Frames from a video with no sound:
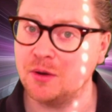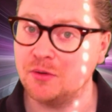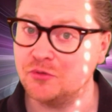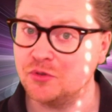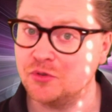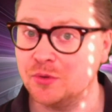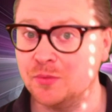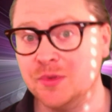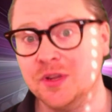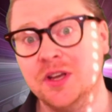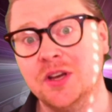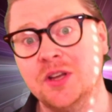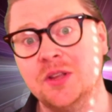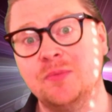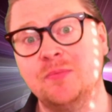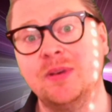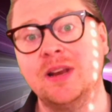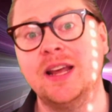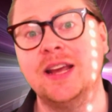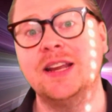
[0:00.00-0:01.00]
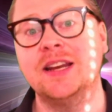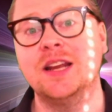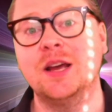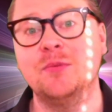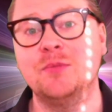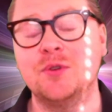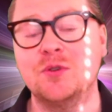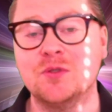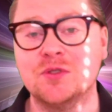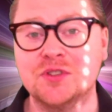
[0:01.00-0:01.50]
from the earth plane,
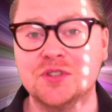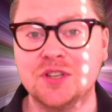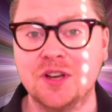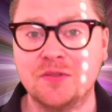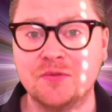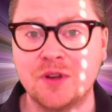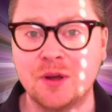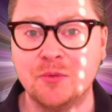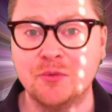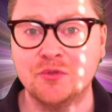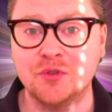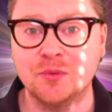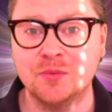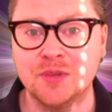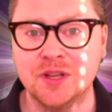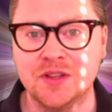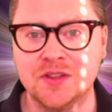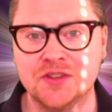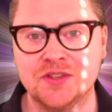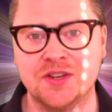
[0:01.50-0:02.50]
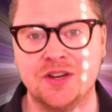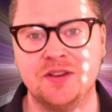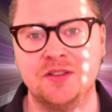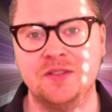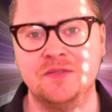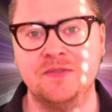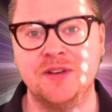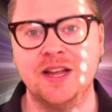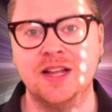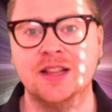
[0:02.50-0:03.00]
and we've got stuff coming from the other side of
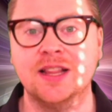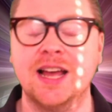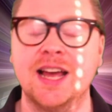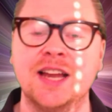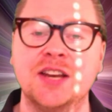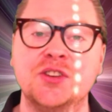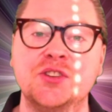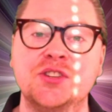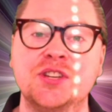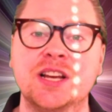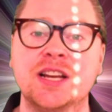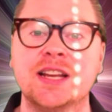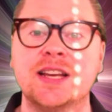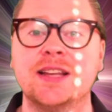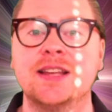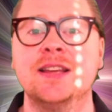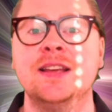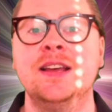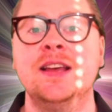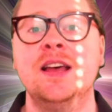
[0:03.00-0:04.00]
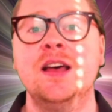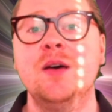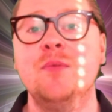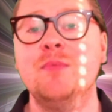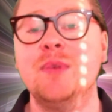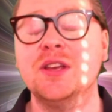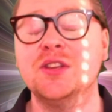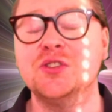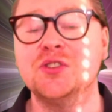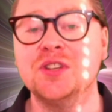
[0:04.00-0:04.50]
the veil, angelic
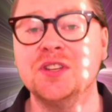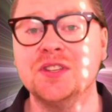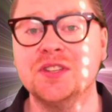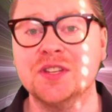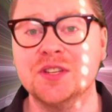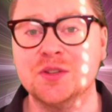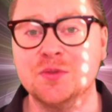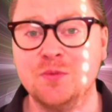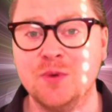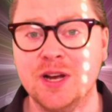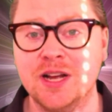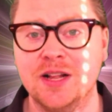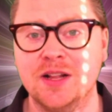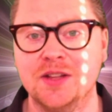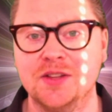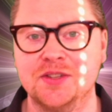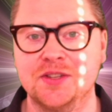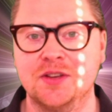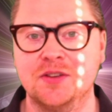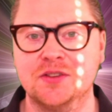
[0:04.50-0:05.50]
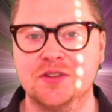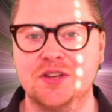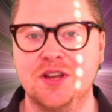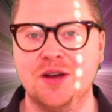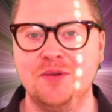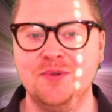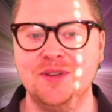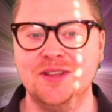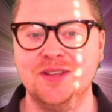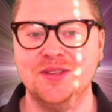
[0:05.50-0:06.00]
messages as well. So it's
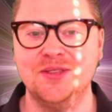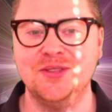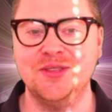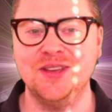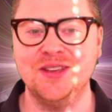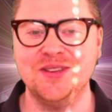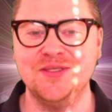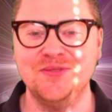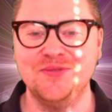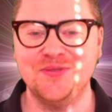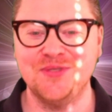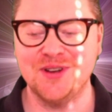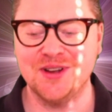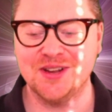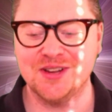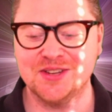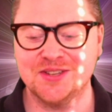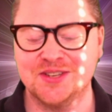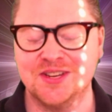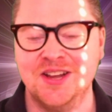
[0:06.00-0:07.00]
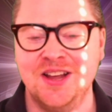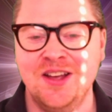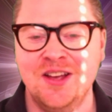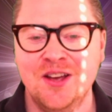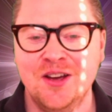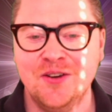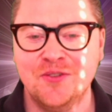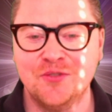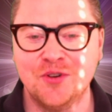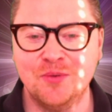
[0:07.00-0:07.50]
coming thick and fast
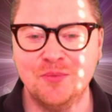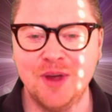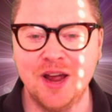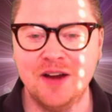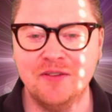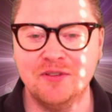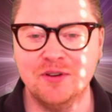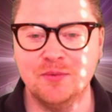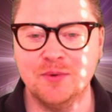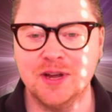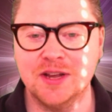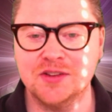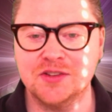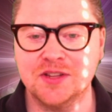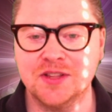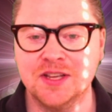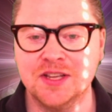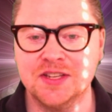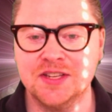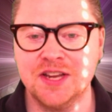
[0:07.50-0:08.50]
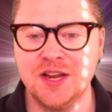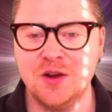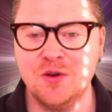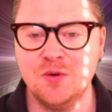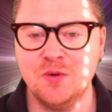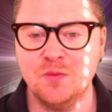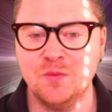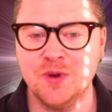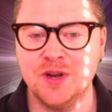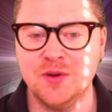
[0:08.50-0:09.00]
from everywhere. So that's
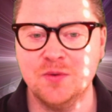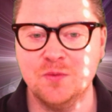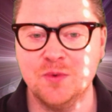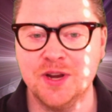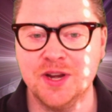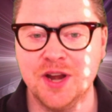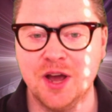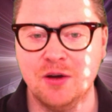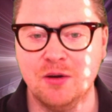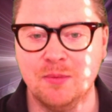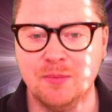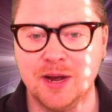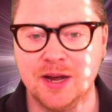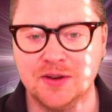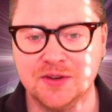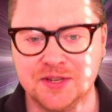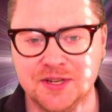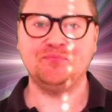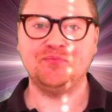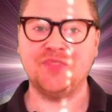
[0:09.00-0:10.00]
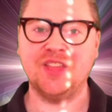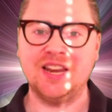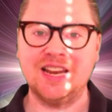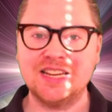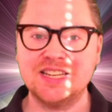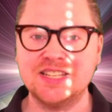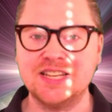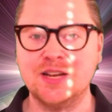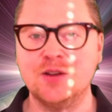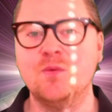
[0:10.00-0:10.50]
how we know about it. The
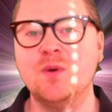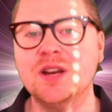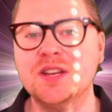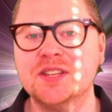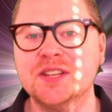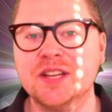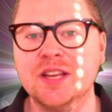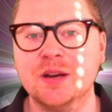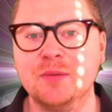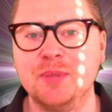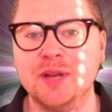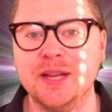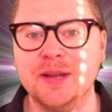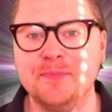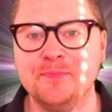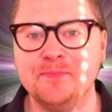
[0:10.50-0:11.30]
next thing, when is it going to be?